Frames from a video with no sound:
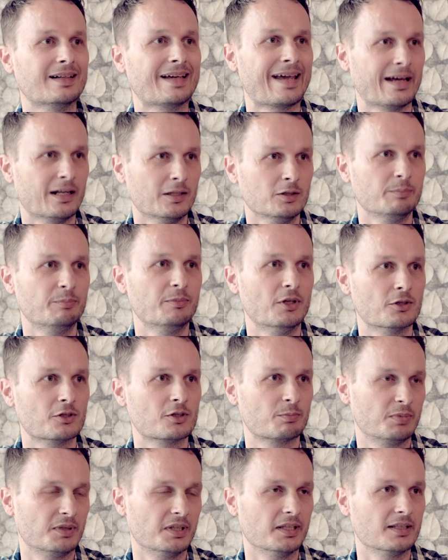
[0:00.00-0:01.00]
help those
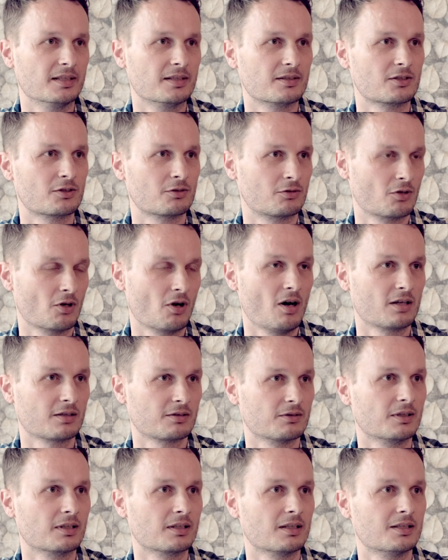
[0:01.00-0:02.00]
brands to talk
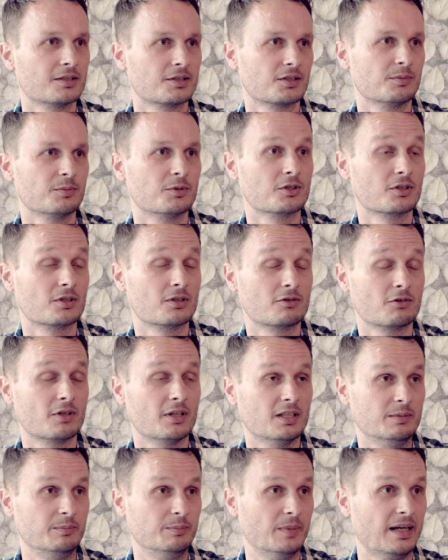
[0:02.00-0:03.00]
to their customers and to
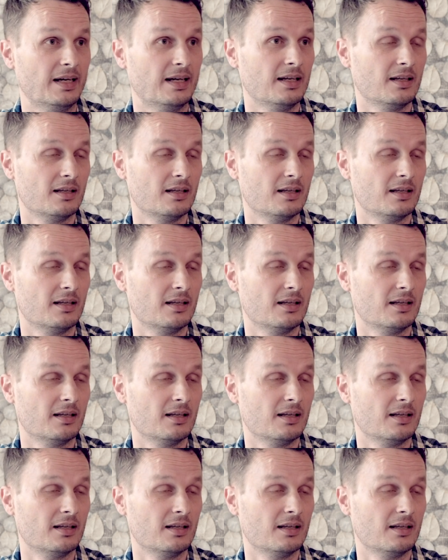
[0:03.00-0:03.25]
help